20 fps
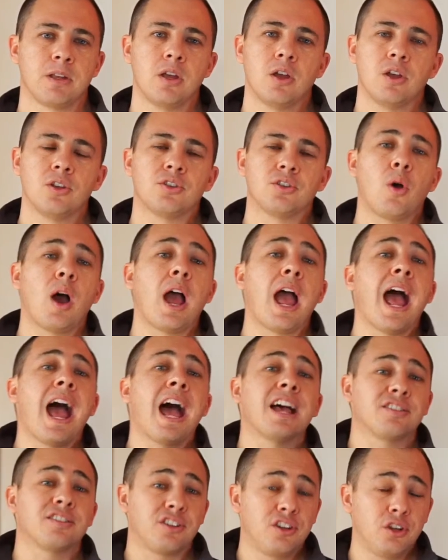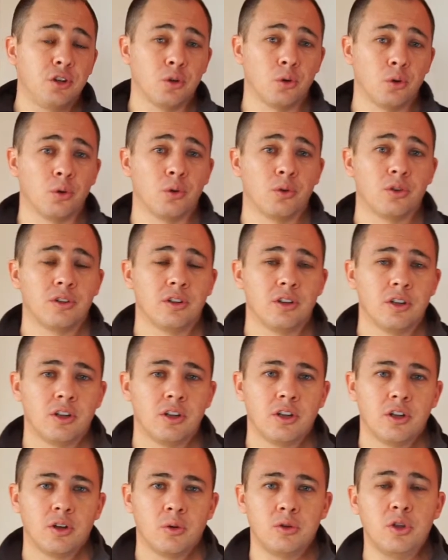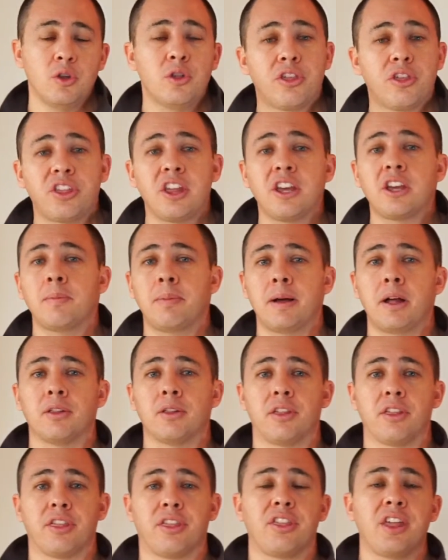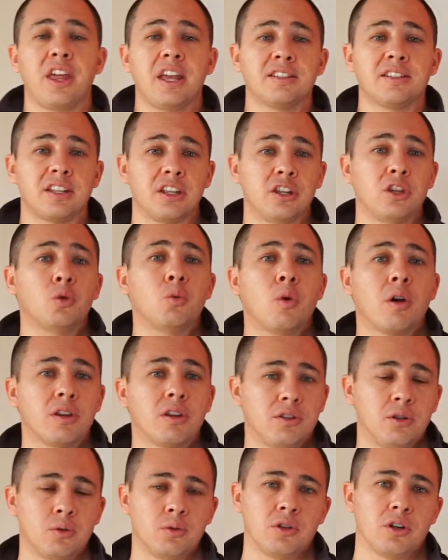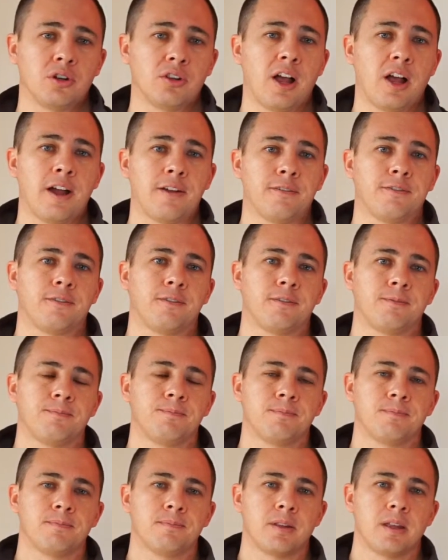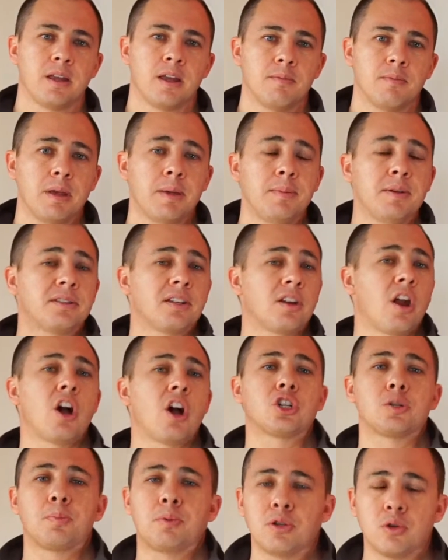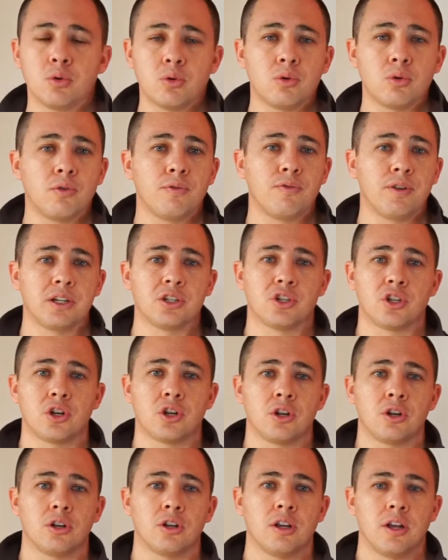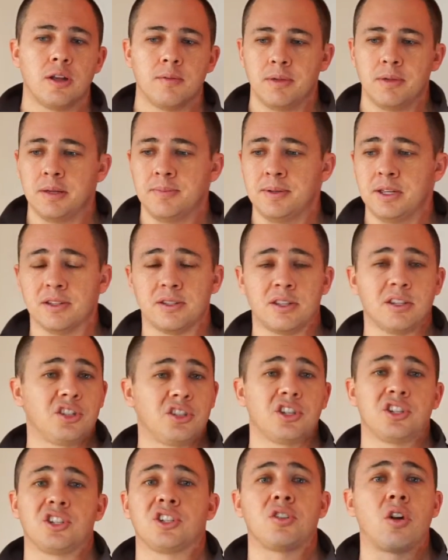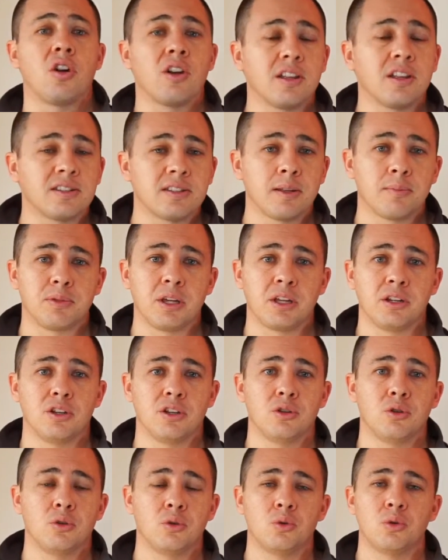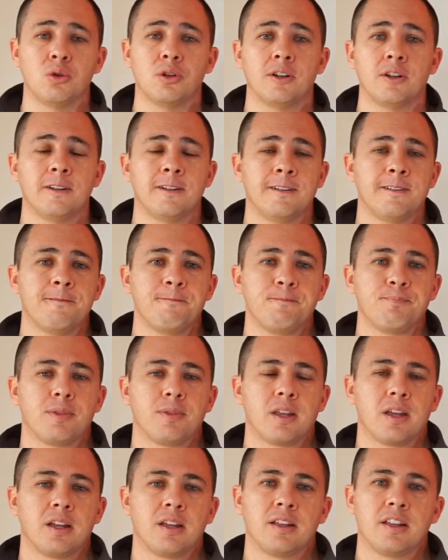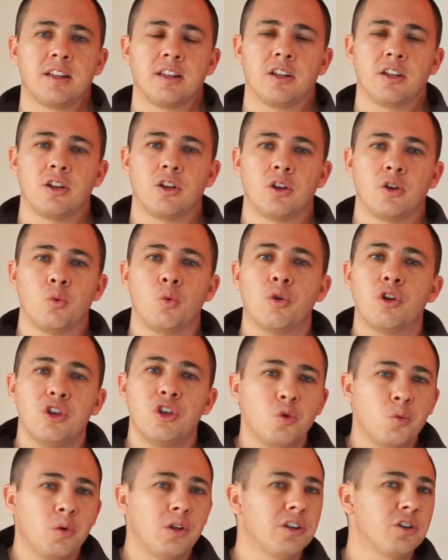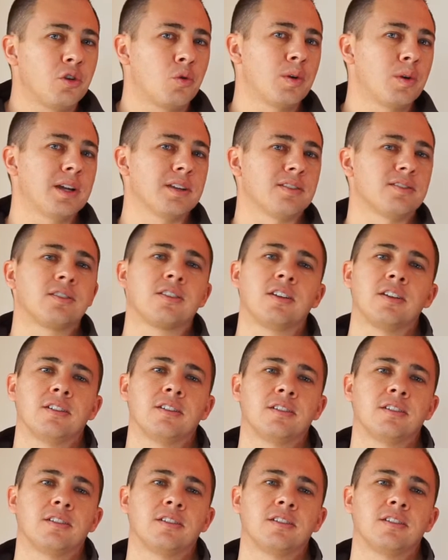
So I ask you, when you think about the things that you want to do in your life, maybe it's an entrepreneurial venture, maybe it's just starting something new, what are you willing to risk?